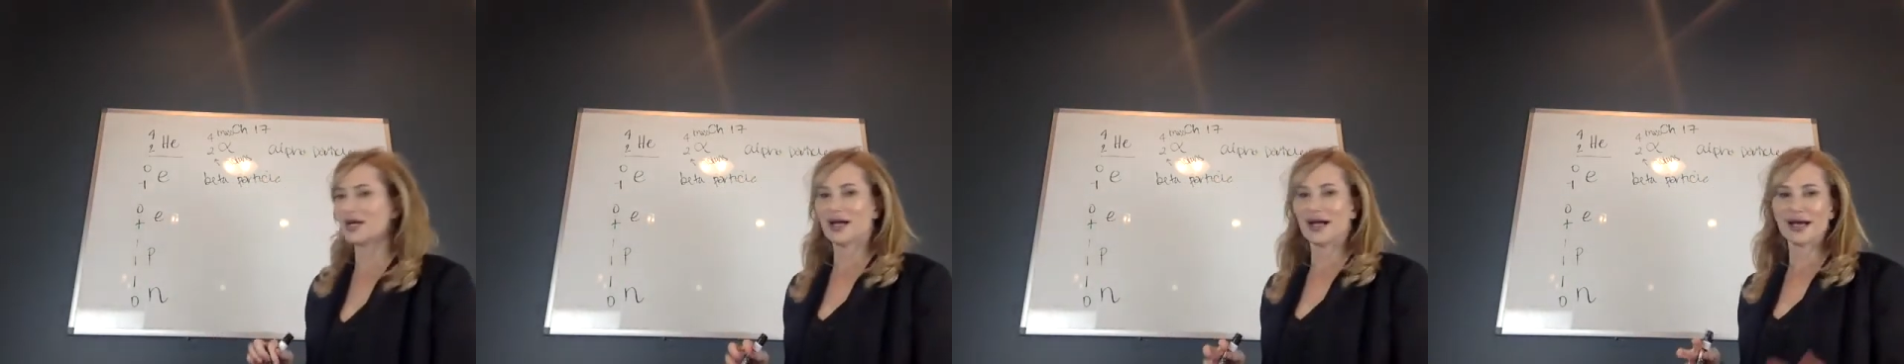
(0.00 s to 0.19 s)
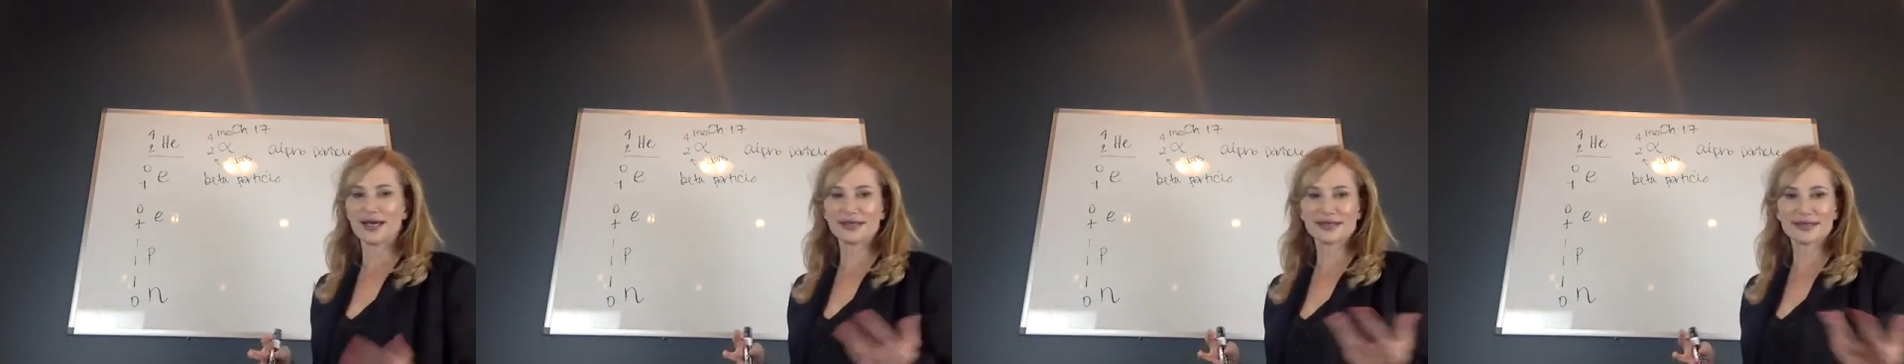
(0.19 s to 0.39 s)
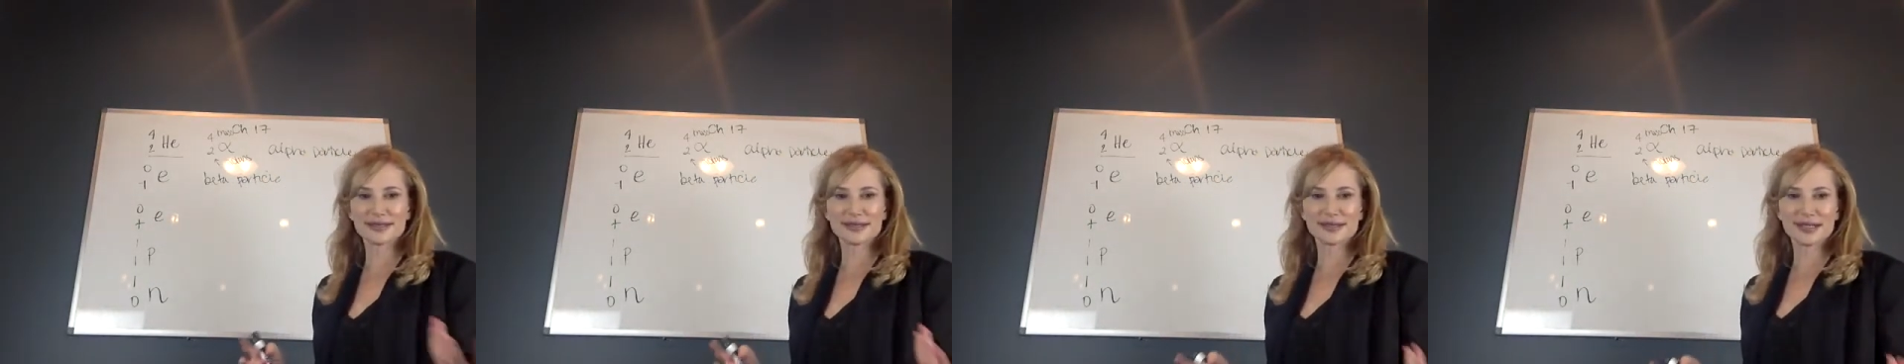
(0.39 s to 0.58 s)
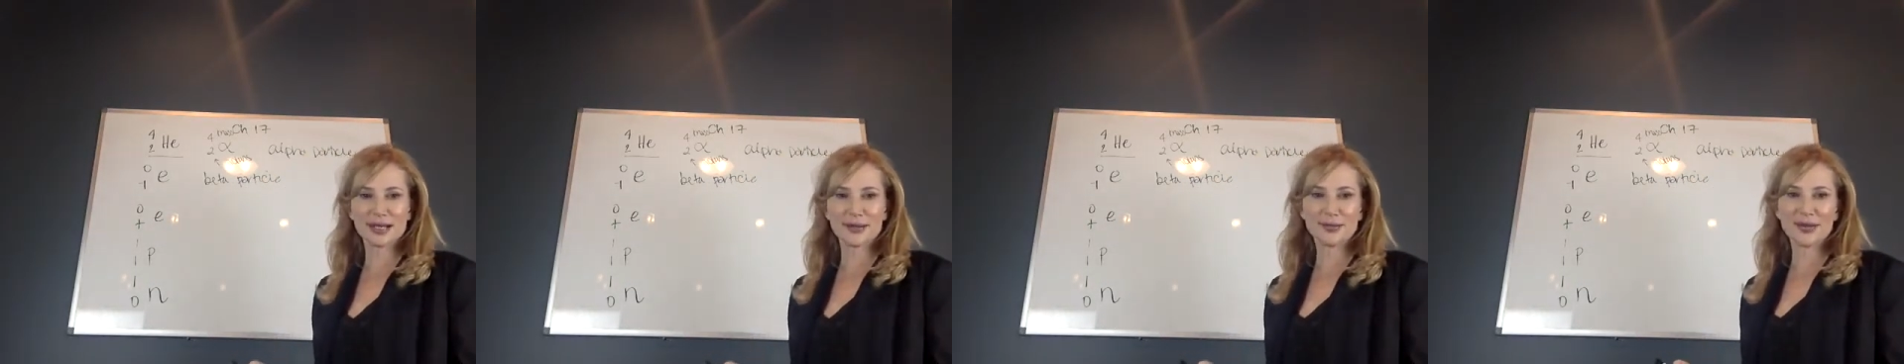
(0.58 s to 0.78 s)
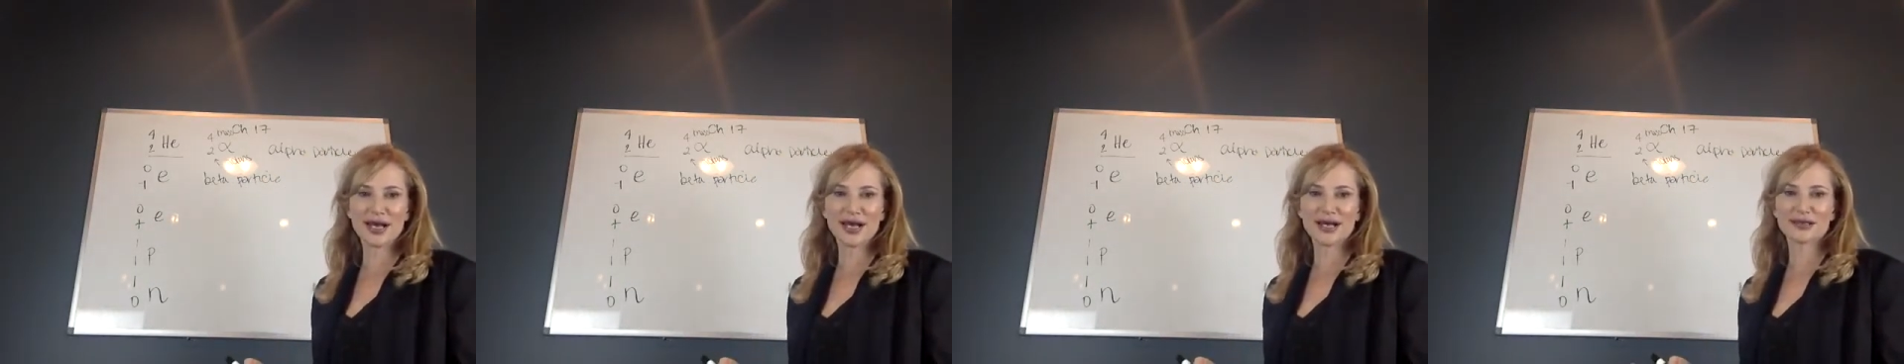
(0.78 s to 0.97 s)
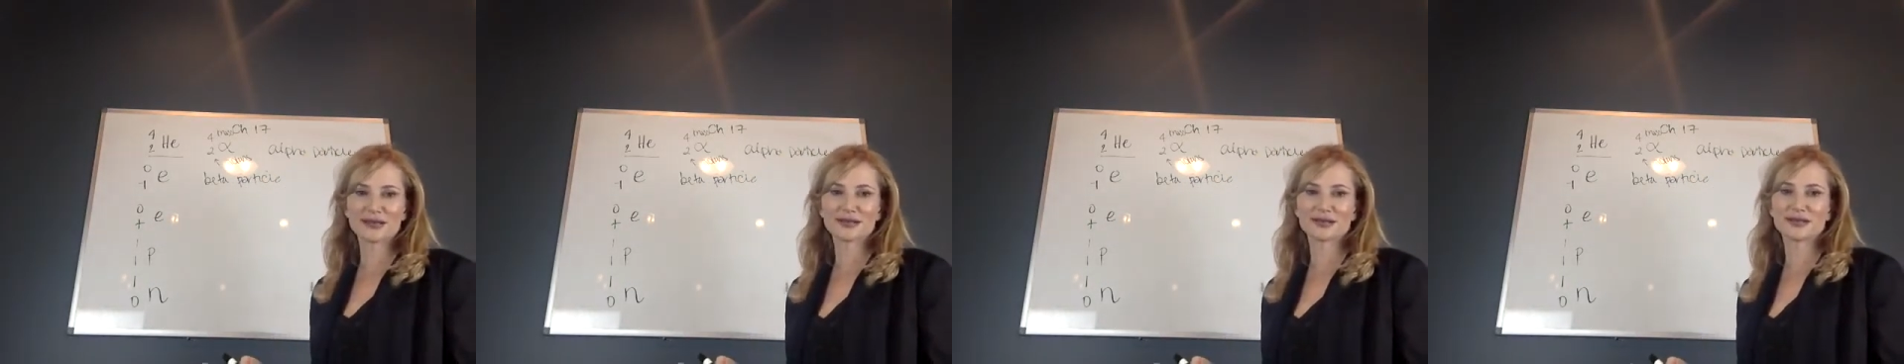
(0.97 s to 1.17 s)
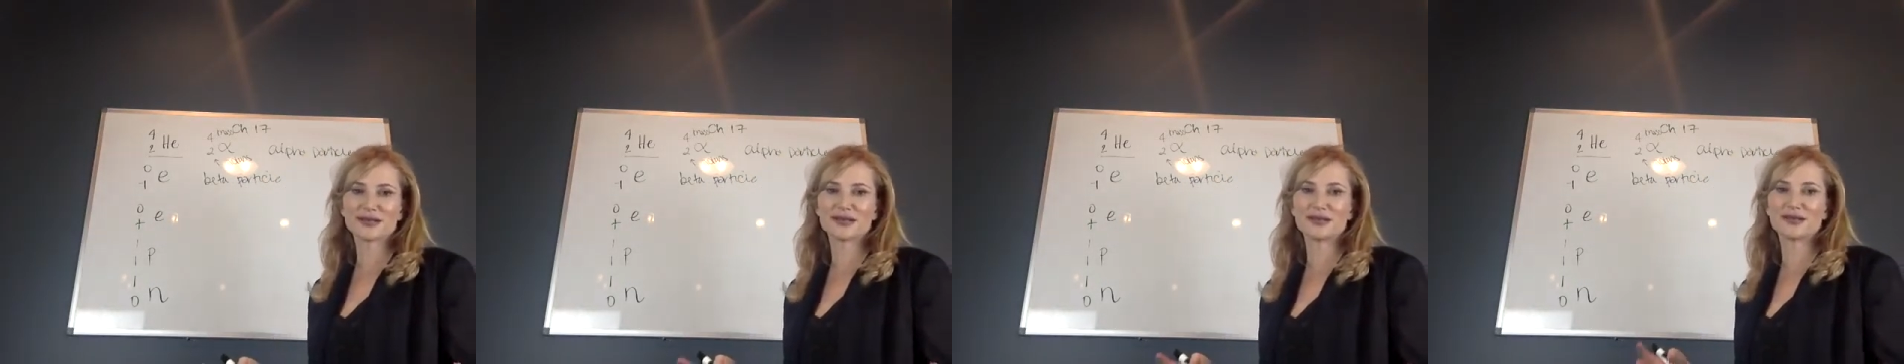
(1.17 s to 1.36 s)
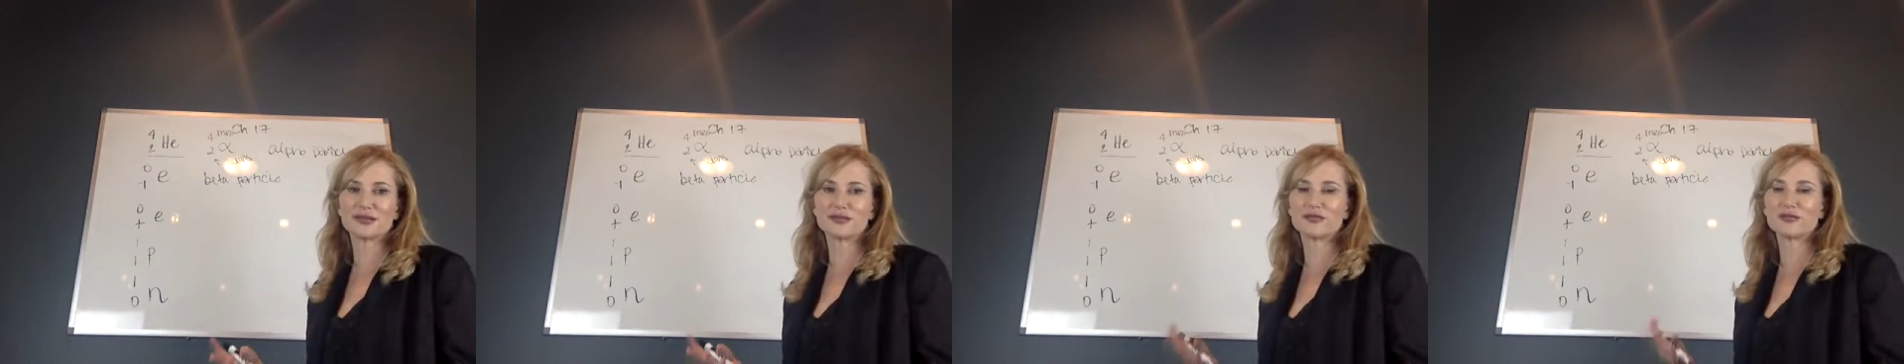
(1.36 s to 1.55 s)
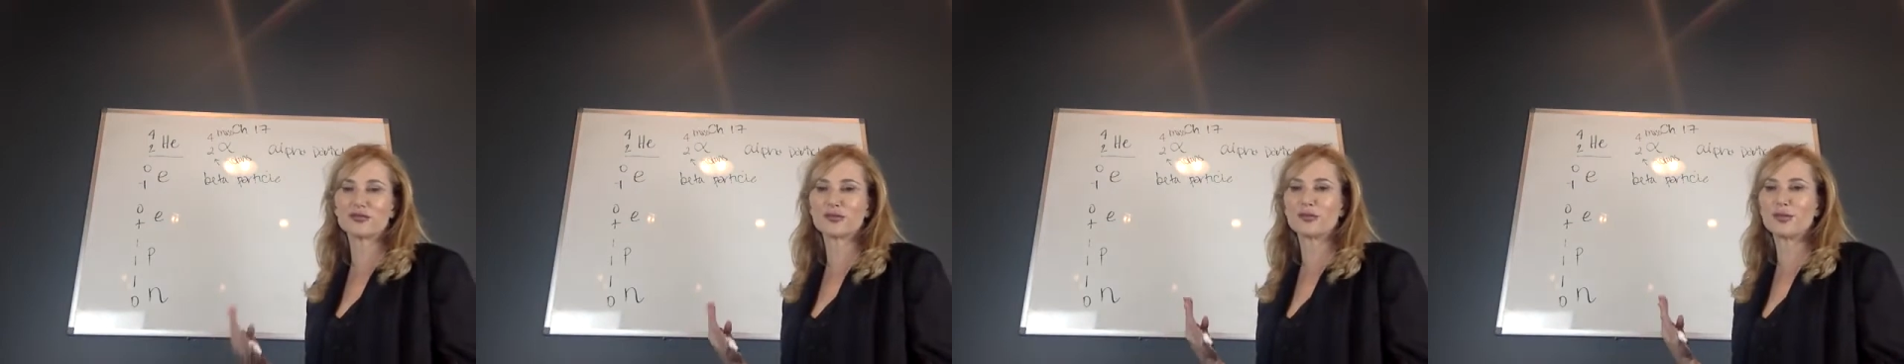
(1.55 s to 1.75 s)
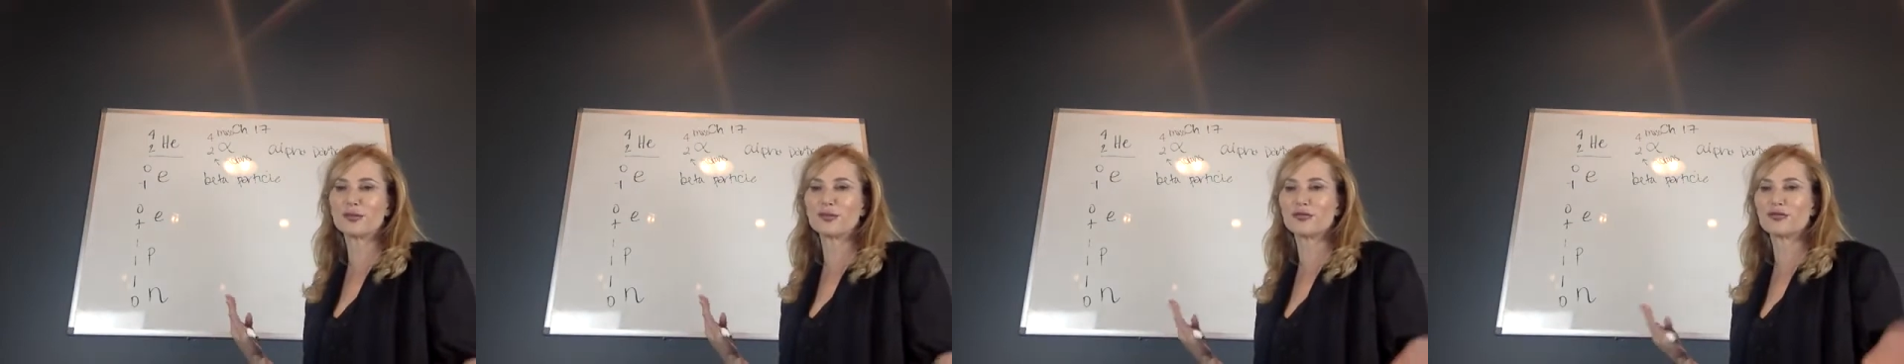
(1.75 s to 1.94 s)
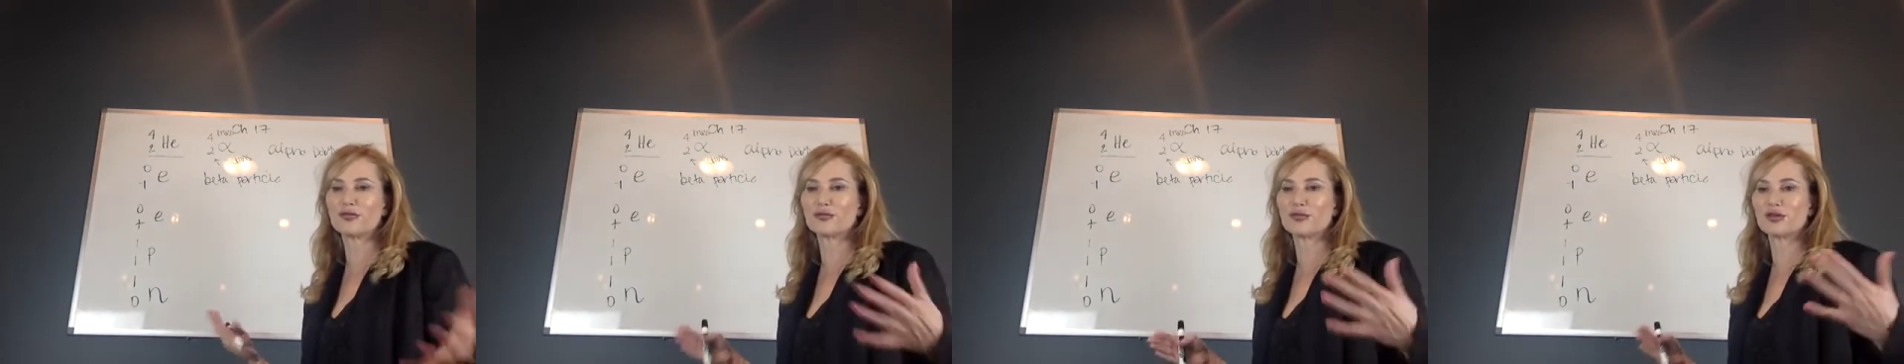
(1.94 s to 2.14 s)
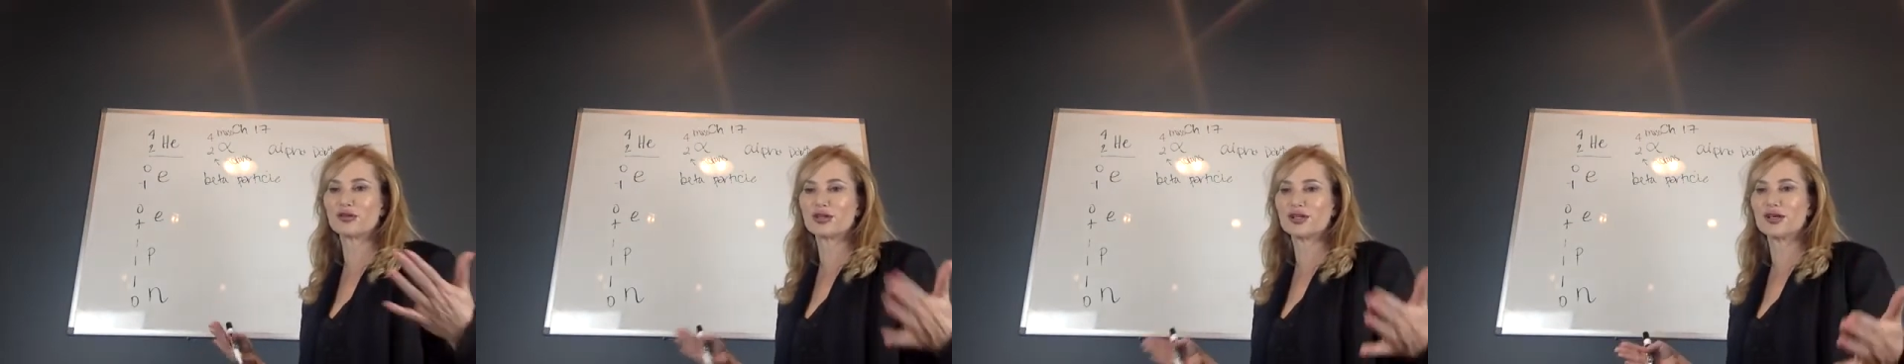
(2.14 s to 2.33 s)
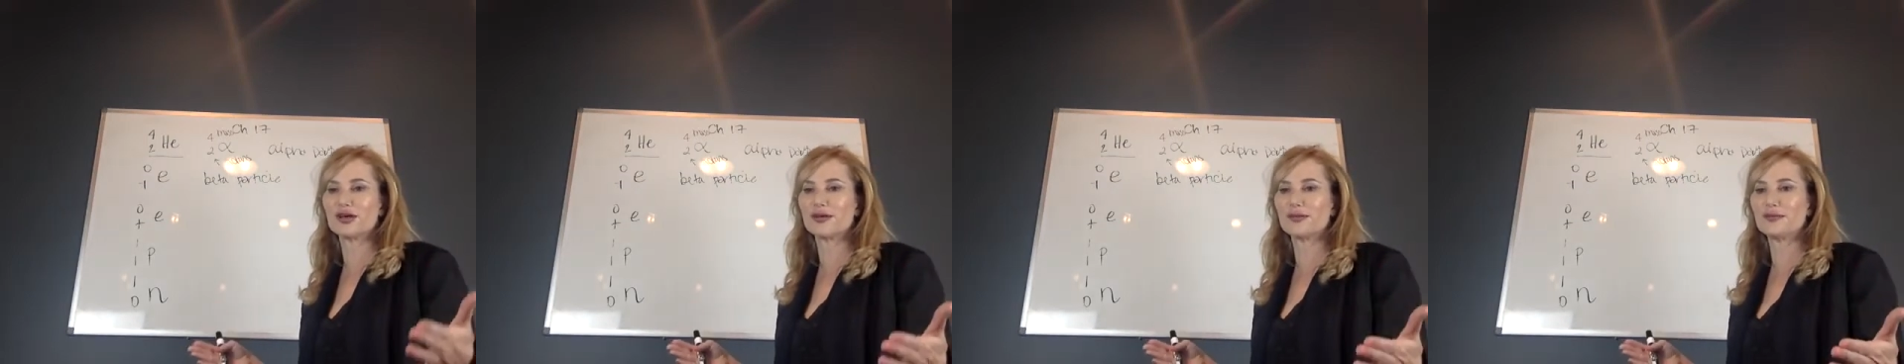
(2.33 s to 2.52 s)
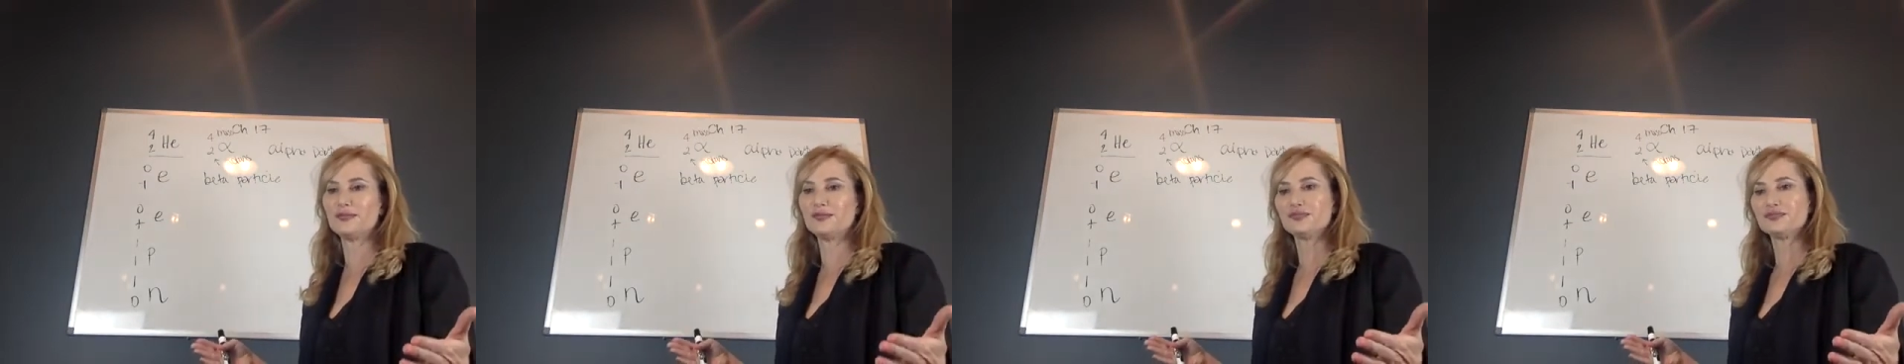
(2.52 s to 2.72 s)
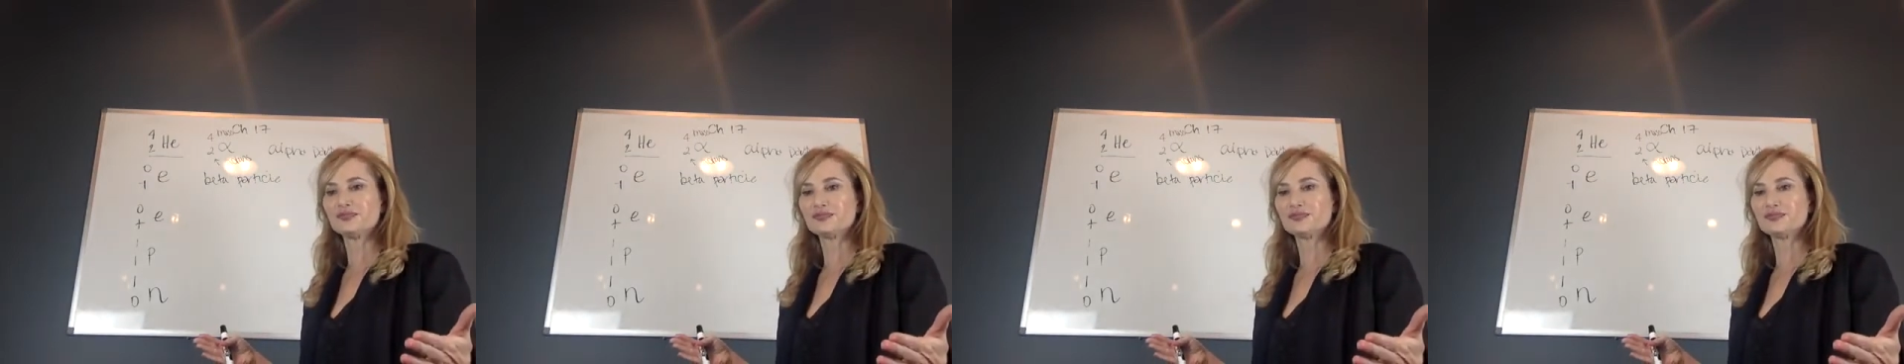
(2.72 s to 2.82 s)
It has the same mass. And if you'll remember from early on,